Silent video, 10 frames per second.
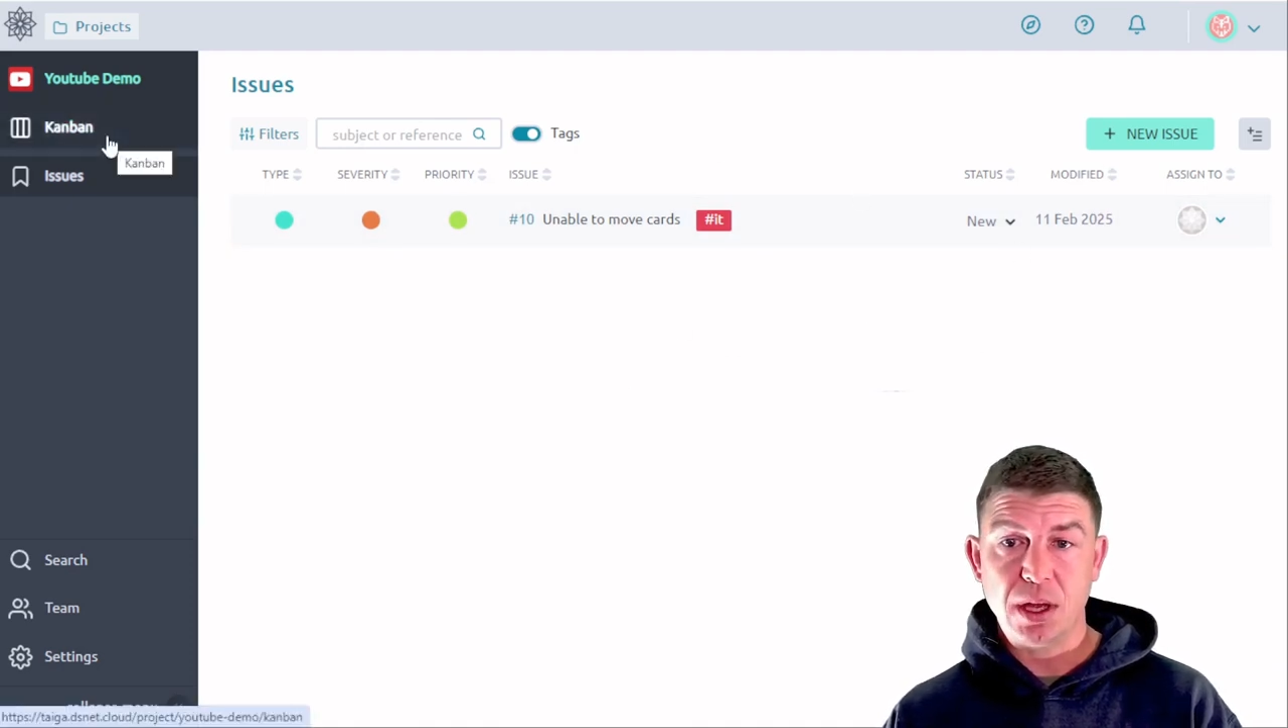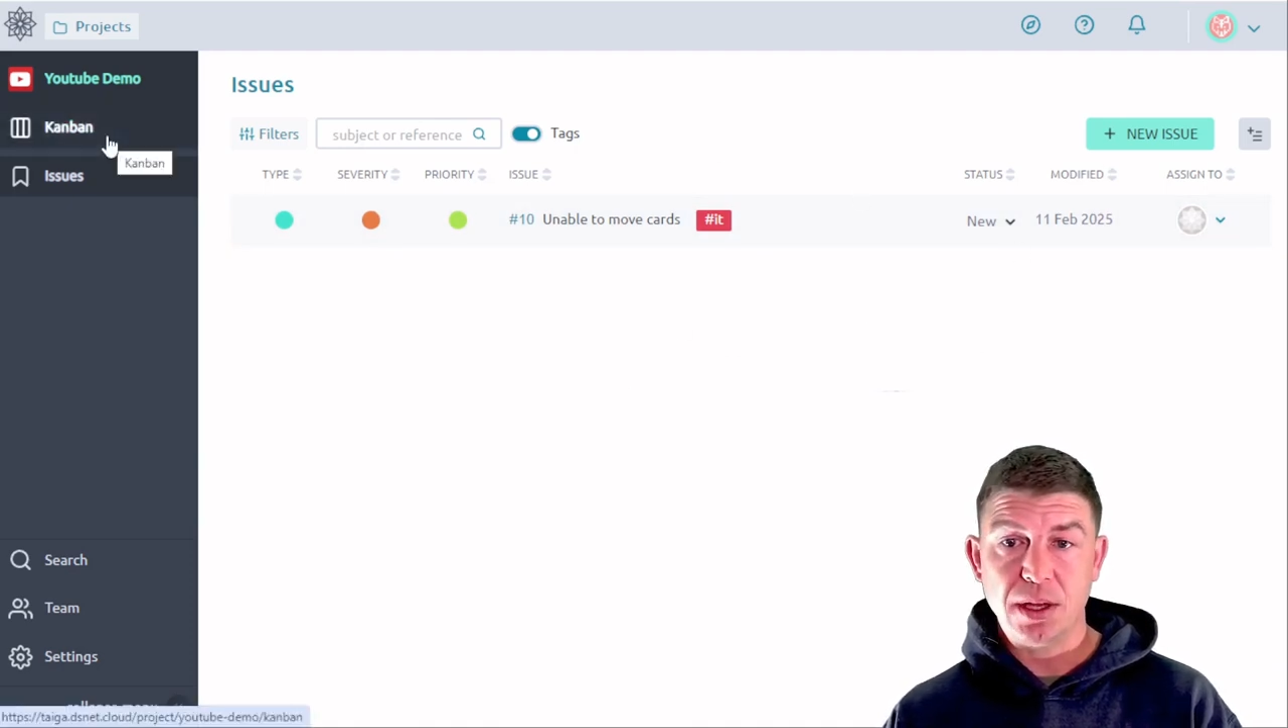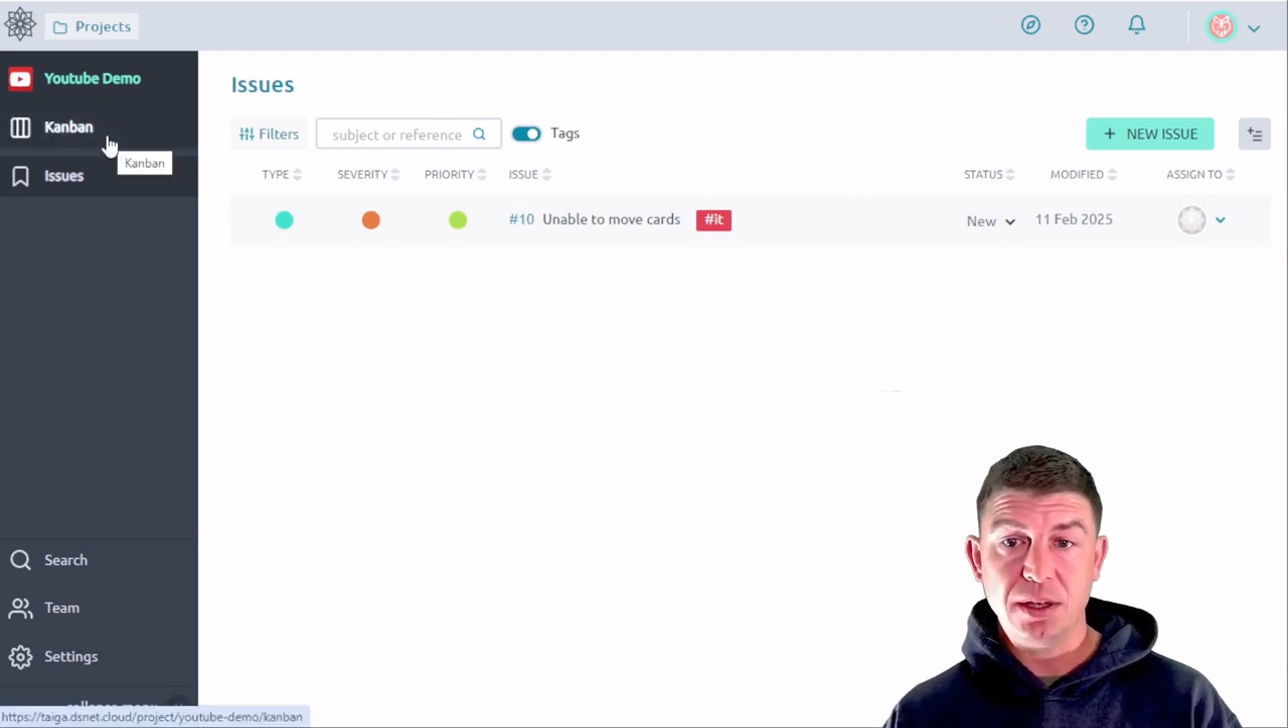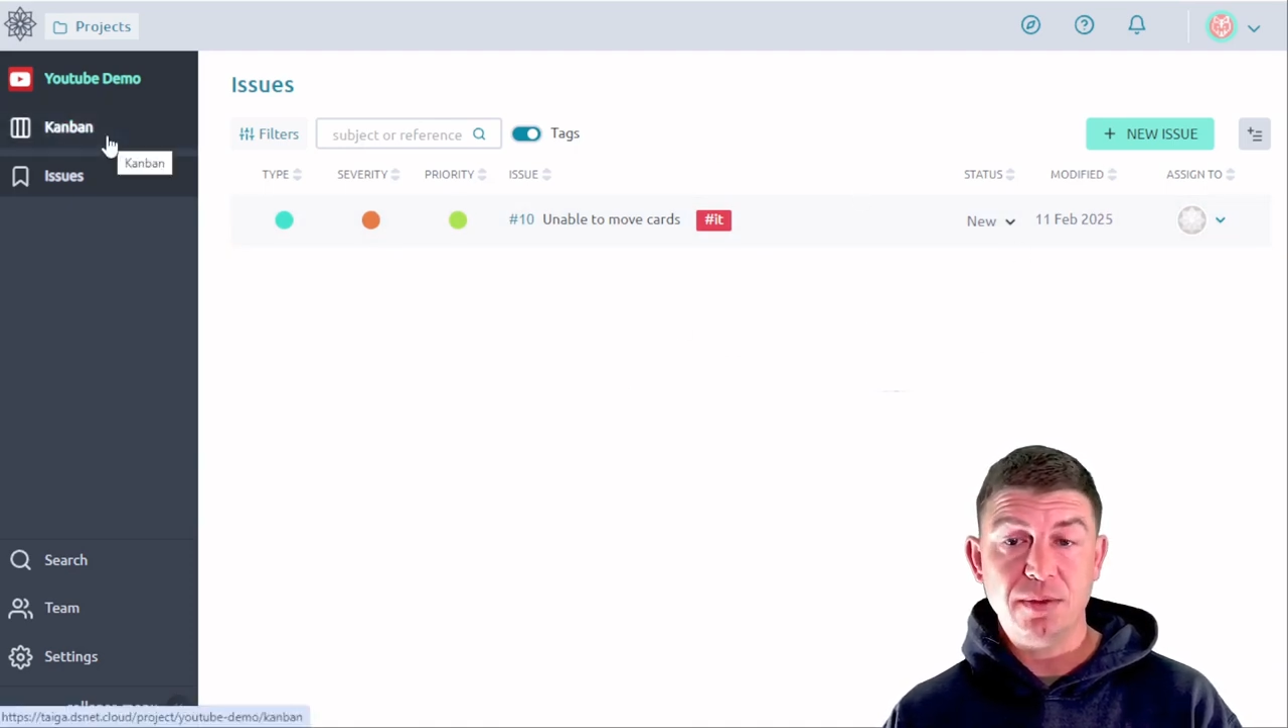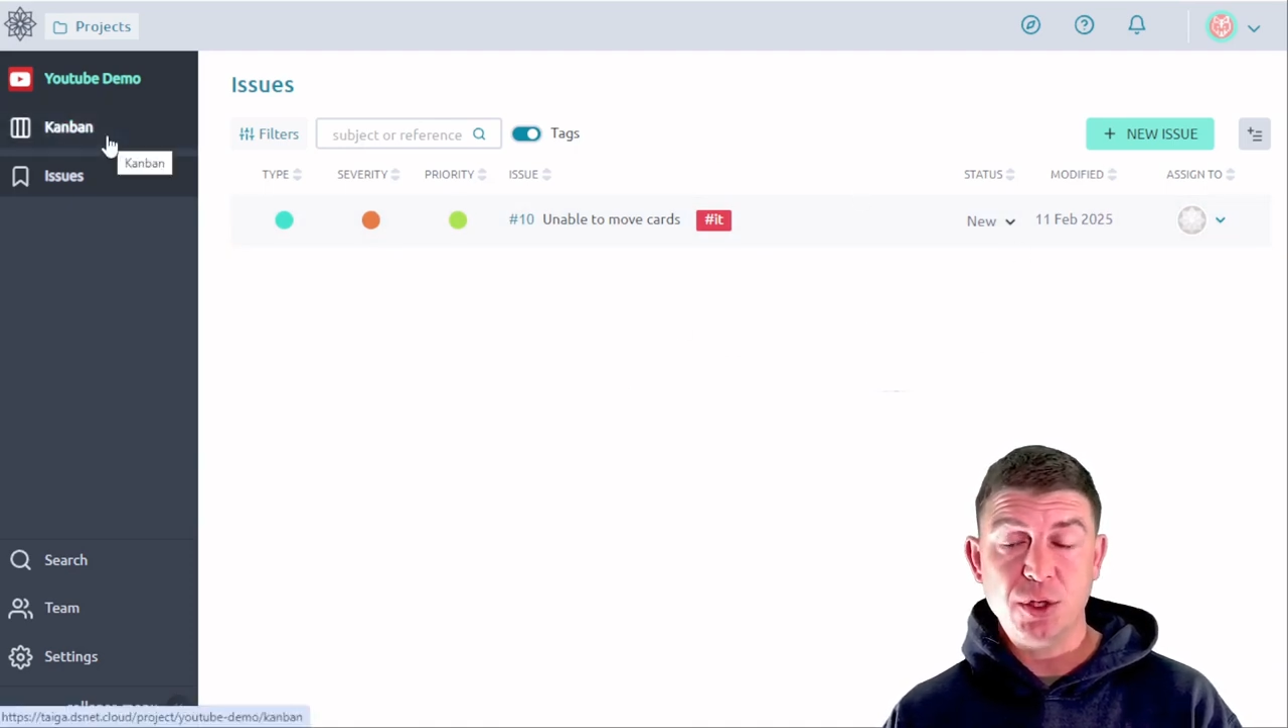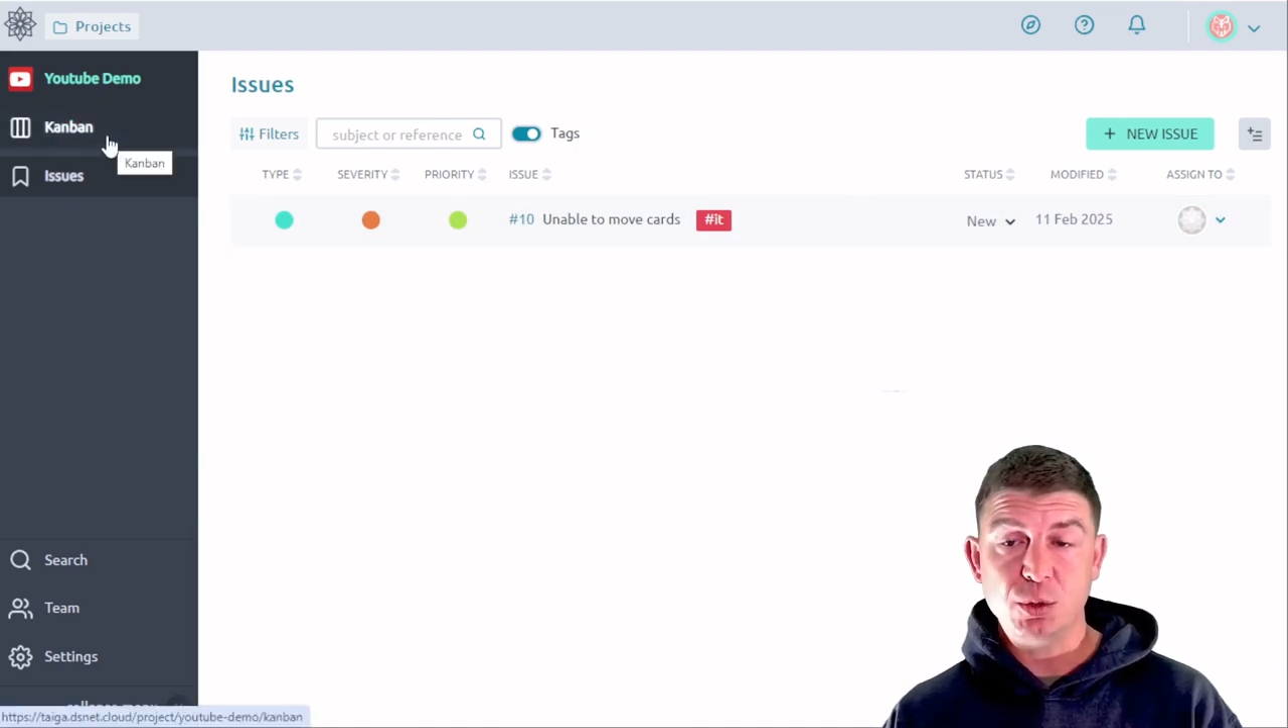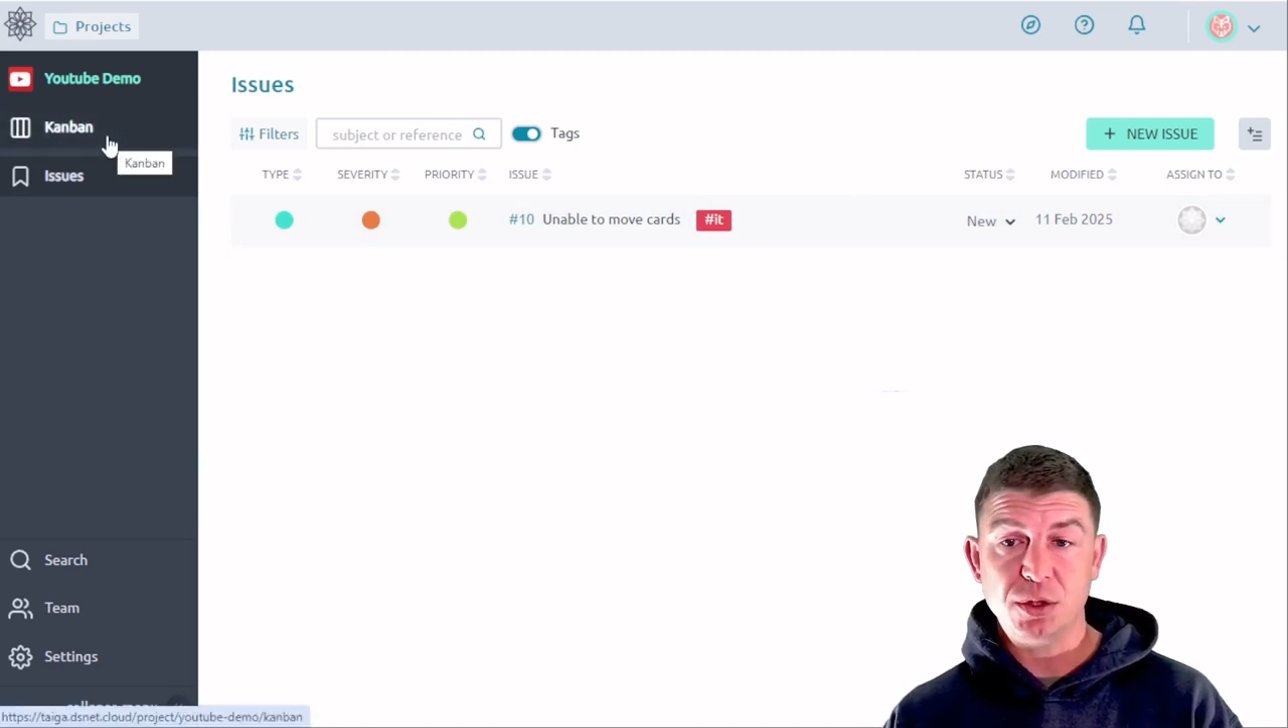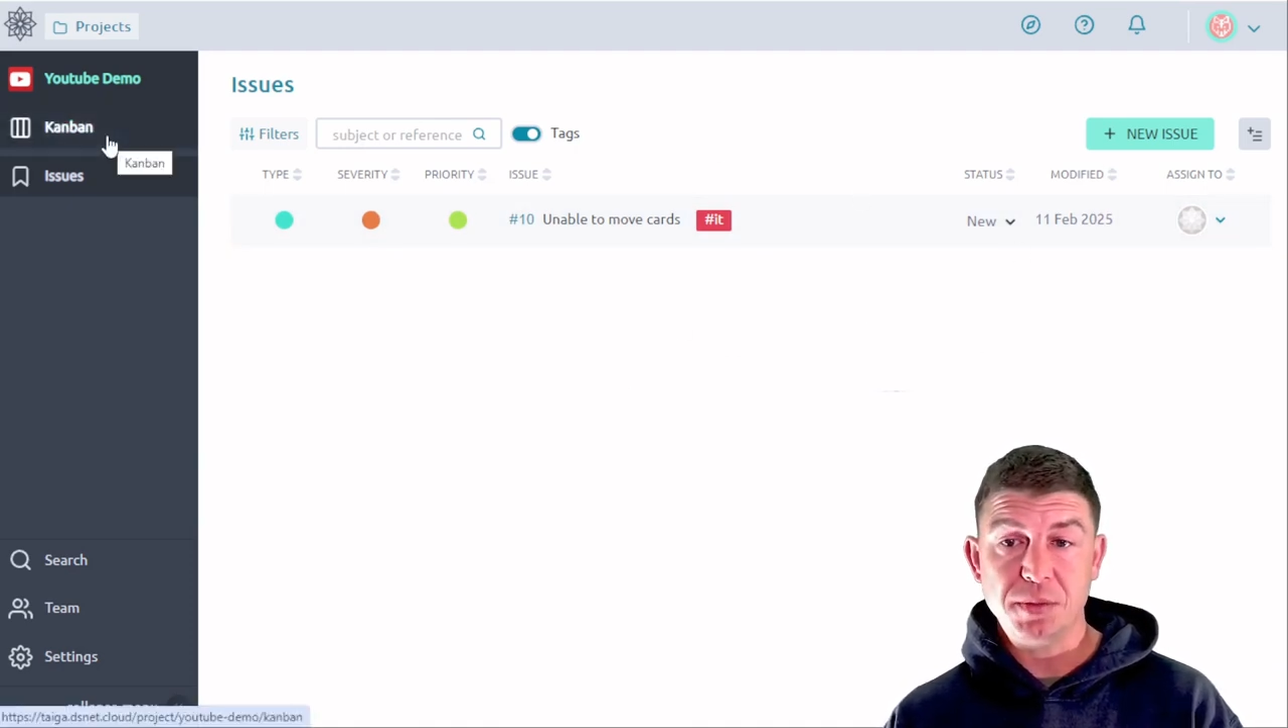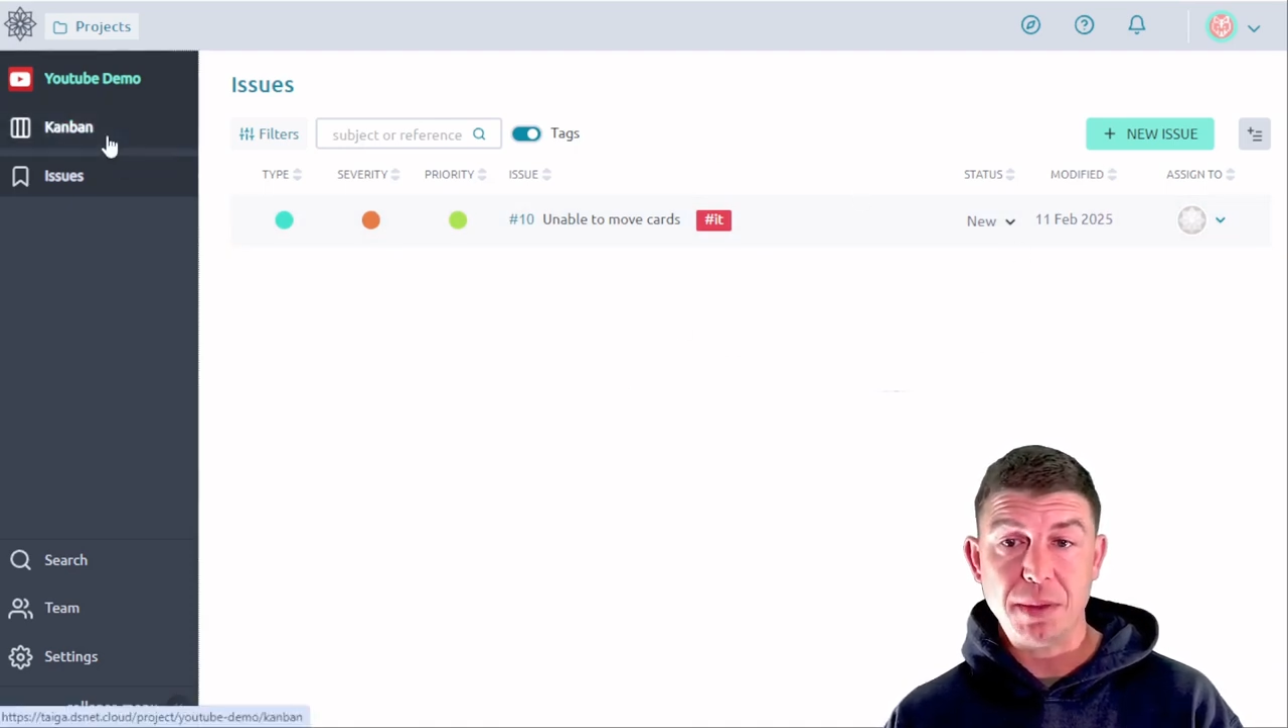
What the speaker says: individuals may be